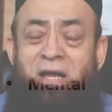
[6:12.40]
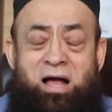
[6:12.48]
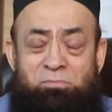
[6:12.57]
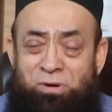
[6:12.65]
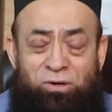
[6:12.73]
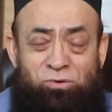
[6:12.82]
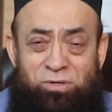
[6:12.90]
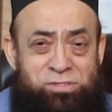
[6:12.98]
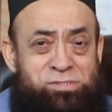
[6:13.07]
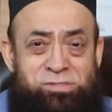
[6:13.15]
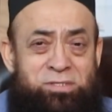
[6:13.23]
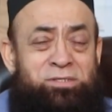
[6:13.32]
come
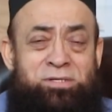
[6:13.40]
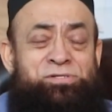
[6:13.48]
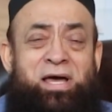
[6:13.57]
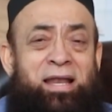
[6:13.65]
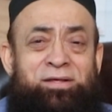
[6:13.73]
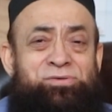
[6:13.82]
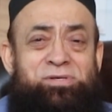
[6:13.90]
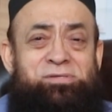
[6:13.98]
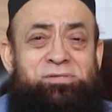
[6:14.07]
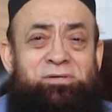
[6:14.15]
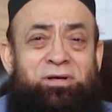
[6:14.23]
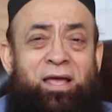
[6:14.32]
across certain
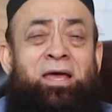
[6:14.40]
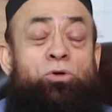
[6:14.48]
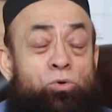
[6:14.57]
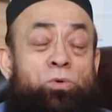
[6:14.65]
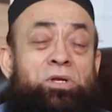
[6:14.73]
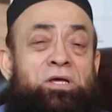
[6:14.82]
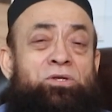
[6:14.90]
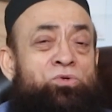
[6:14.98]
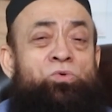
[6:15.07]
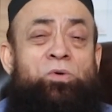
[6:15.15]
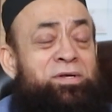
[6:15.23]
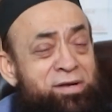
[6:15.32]
challenges and you need
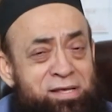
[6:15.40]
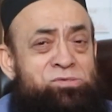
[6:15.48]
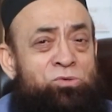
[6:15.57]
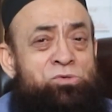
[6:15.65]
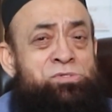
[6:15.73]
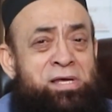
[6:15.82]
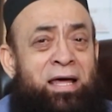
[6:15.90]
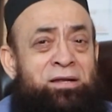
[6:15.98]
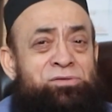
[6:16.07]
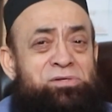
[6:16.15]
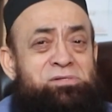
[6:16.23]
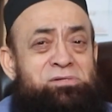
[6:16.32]
to address those
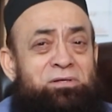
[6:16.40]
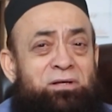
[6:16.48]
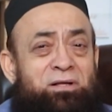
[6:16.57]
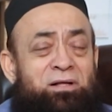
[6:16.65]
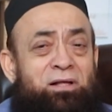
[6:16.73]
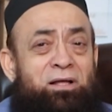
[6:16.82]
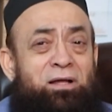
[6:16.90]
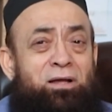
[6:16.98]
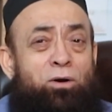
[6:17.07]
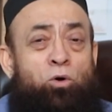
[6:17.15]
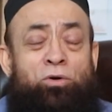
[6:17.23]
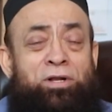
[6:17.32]
challenges.
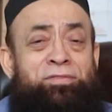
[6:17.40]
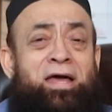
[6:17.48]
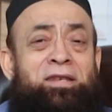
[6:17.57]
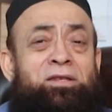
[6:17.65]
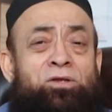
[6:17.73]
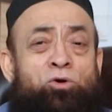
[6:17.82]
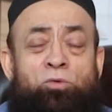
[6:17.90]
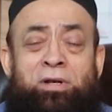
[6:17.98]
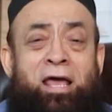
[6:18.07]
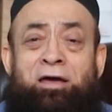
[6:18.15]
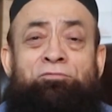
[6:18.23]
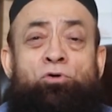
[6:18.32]
Only then you will
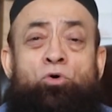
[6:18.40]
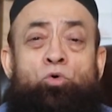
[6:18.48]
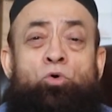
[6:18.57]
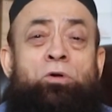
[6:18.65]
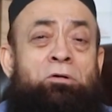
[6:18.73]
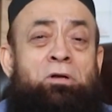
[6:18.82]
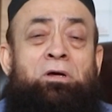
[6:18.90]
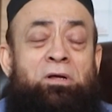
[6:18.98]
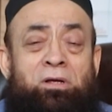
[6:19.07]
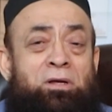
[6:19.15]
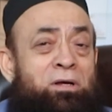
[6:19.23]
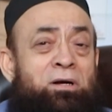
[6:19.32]
have your own
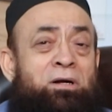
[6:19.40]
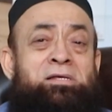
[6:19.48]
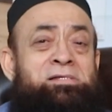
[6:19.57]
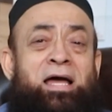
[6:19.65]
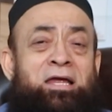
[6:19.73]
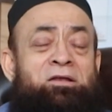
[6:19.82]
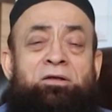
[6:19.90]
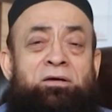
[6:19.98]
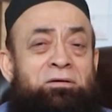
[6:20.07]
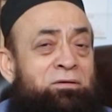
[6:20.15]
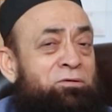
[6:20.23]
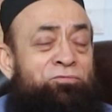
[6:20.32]
designed
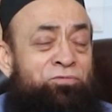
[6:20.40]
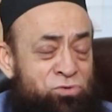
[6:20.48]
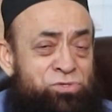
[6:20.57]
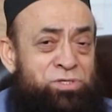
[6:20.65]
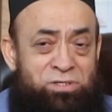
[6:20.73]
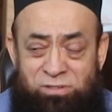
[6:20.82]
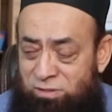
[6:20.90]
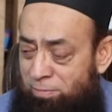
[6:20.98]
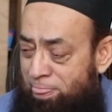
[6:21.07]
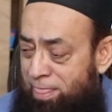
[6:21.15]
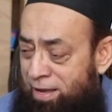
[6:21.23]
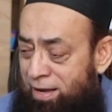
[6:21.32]
future.
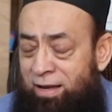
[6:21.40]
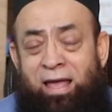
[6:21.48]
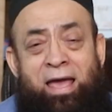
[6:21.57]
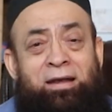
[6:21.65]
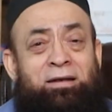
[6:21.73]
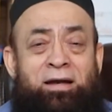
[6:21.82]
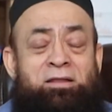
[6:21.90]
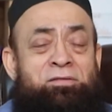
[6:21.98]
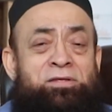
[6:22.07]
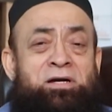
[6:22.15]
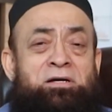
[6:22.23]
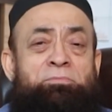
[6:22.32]
And ladies
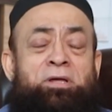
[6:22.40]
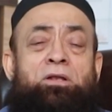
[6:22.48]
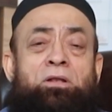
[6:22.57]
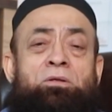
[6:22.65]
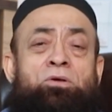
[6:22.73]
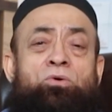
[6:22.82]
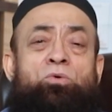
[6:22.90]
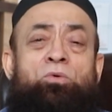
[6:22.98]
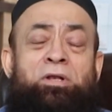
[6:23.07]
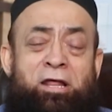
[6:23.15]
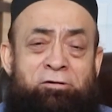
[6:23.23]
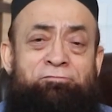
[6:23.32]
and gentlemen, you
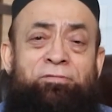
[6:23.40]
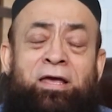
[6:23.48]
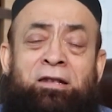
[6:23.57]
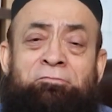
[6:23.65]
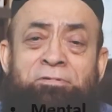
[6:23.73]
live in